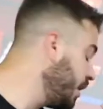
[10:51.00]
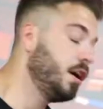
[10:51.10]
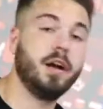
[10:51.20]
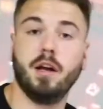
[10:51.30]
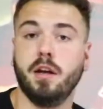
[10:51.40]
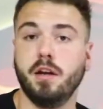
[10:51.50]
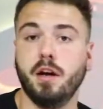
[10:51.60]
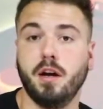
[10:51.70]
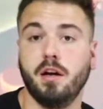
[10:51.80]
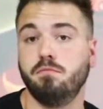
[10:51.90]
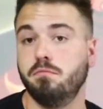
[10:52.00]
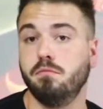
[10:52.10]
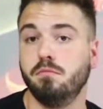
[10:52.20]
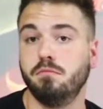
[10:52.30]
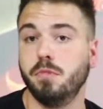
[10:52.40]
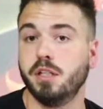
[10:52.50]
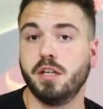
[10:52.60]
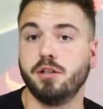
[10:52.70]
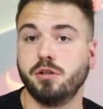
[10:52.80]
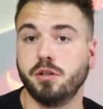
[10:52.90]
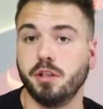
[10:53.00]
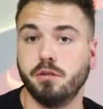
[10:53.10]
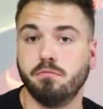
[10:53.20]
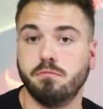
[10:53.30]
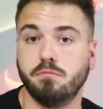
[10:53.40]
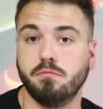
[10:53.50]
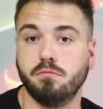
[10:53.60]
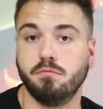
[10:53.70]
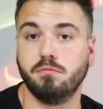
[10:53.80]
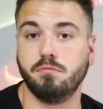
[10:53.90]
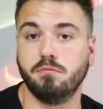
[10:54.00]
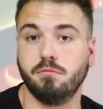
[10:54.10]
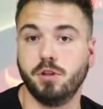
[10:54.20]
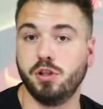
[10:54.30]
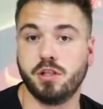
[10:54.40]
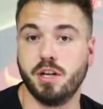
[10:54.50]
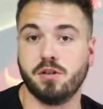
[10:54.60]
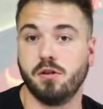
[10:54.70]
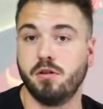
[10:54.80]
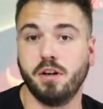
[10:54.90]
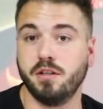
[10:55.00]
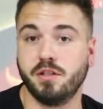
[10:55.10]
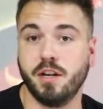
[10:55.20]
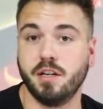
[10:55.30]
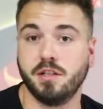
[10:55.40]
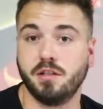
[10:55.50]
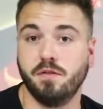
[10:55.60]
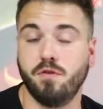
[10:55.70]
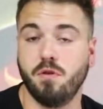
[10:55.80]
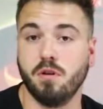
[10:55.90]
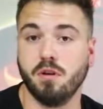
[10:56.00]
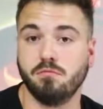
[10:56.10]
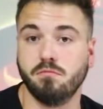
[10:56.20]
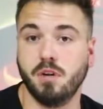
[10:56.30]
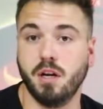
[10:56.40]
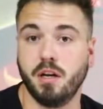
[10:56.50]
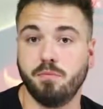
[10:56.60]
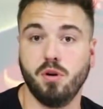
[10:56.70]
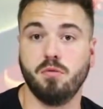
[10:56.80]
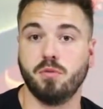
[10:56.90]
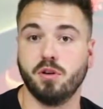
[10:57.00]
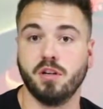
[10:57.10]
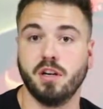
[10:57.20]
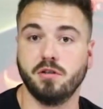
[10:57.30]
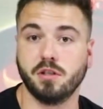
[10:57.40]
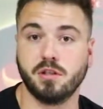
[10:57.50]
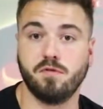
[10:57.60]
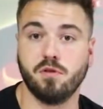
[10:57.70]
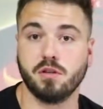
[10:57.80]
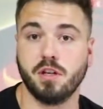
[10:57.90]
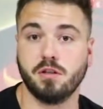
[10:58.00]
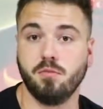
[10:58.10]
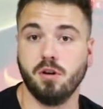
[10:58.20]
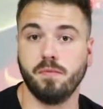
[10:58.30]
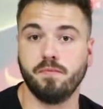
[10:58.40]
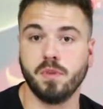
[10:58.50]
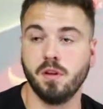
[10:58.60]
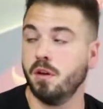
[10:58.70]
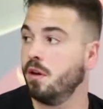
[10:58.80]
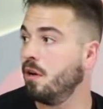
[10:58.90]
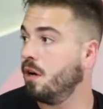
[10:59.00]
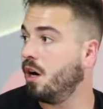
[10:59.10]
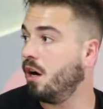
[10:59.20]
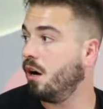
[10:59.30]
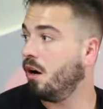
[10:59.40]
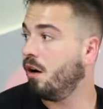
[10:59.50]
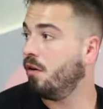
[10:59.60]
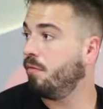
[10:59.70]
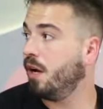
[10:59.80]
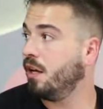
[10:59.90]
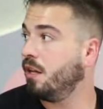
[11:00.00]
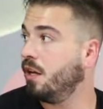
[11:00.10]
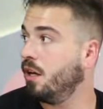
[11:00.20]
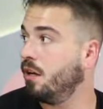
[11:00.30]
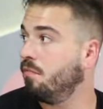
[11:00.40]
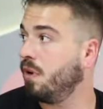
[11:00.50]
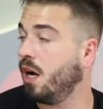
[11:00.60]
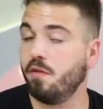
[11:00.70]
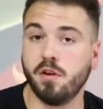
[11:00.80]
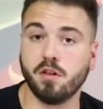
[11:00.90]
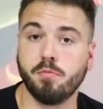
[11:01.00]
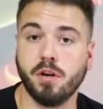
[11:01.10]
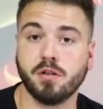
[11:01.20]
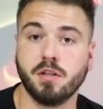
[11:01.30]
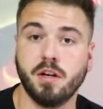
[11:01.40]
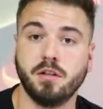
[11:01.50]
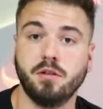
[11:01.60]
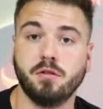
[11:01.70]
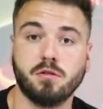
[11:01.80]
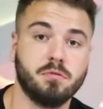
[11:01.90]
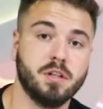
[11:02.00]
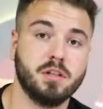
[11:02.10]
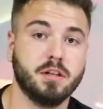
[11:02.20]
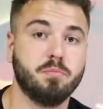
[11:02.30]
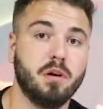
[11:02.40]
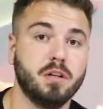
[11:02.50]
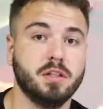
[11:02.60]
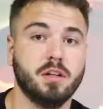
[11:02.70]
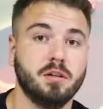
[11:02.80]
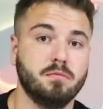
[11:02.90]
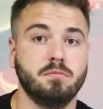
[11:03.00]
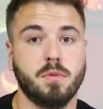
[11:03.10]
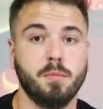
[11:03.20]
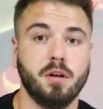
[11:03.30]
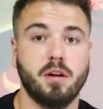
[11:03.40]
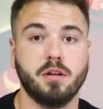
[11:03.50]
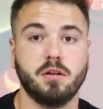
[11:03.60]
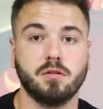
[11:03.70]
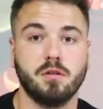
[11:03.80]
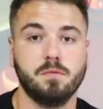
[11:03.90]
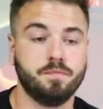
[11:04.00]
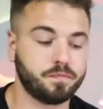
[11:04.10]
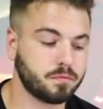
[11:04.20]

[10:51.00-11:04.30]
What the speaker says: and essentially you just say turn on N64, and boom, your Nintendo 64 is now smart. And then I have another beer sign too, so when I say it's party time, my beer light turns on.